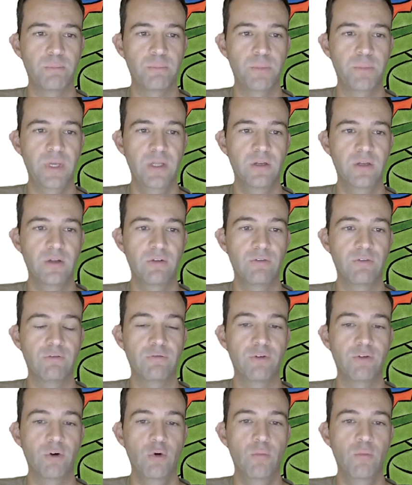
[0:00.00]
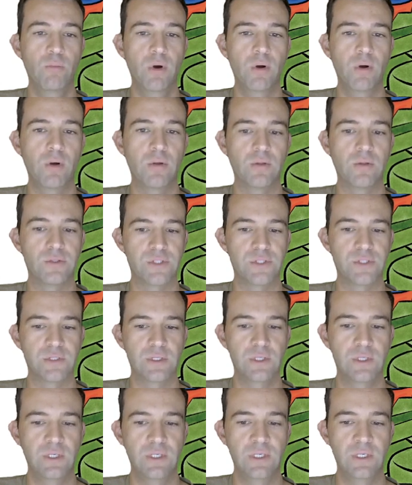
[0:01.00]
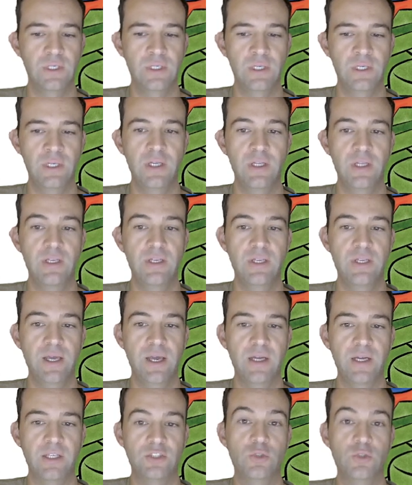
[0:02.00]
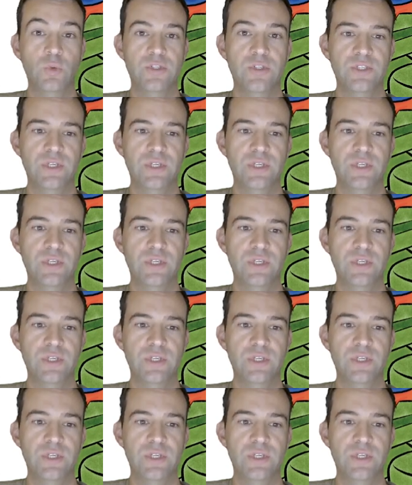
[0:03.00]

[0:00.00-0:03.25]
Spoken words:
pit of foam balls. Dash was